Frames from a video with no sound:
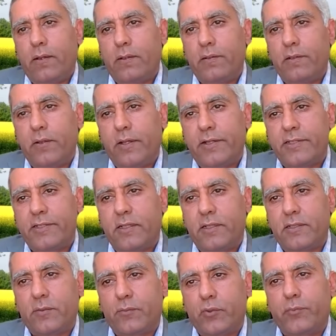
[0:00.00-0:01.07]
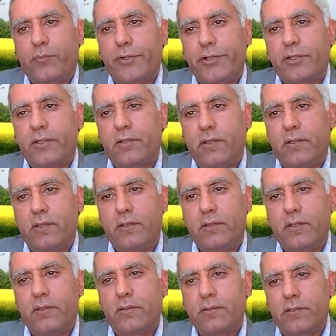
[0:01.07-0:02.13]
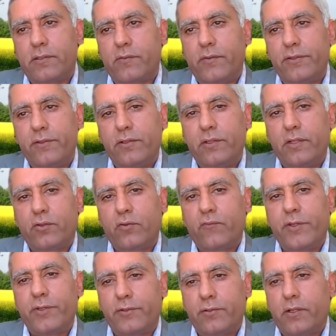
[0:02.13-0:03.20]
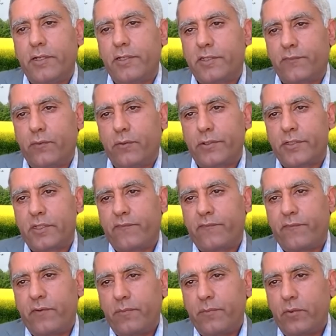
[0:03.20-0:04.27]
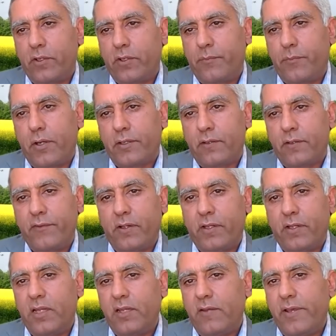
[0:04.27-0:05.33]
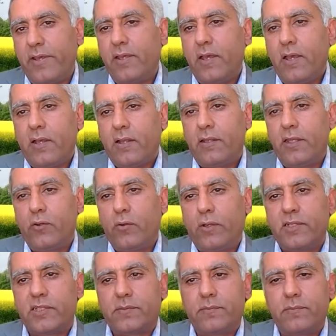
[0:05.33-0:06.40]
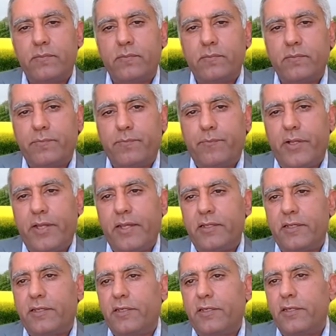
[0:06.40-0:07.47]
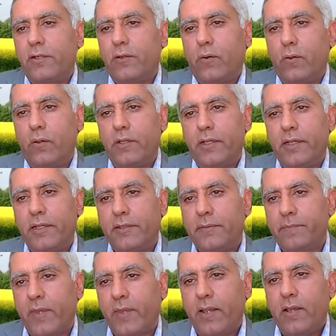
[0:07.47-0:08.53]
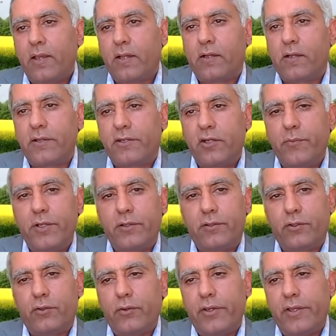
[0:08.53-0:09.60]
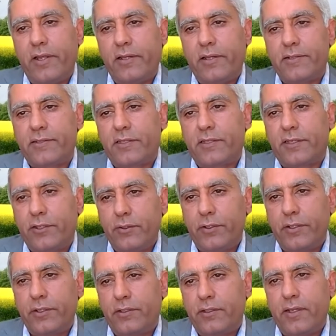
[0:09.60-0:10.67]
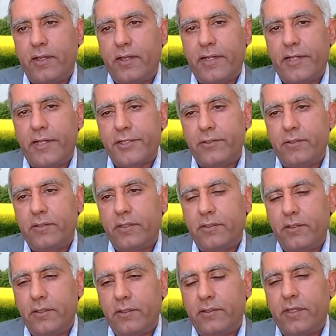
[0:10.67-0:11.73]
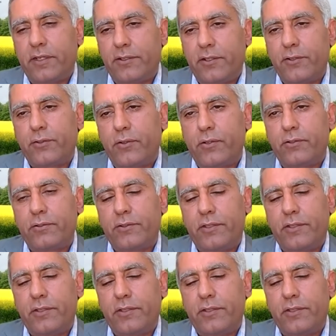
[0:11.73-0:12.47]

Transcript: the United States also put pressure on the Soviet Union to withdraw its forces from northern part of Iran. In a way, the US played a key role in contributing to Iranian security and national territorial